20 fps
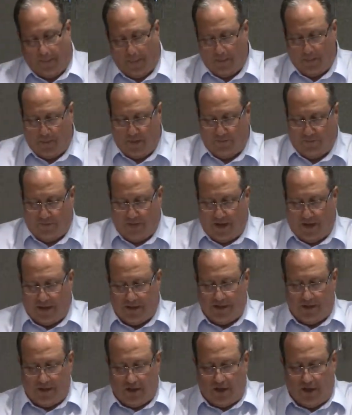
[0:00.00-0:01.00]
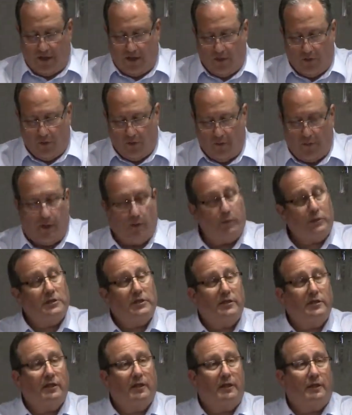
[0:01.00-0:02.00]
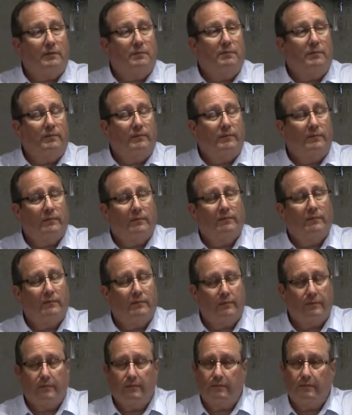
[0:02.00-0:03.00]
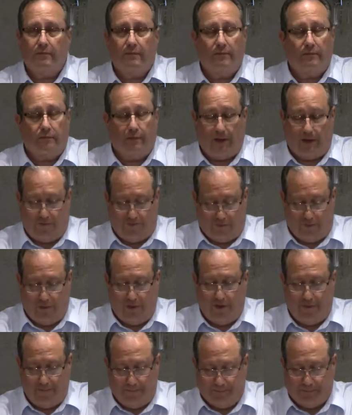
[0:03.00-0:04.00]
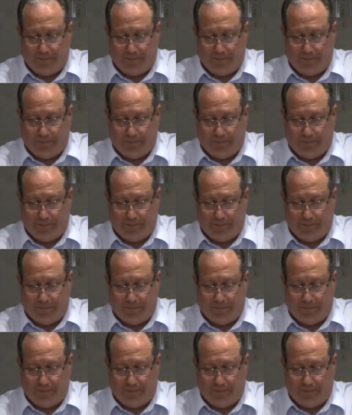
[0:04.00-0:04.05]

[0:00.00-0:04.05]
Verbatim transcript: But if God said to you and me, which He did, thankfully,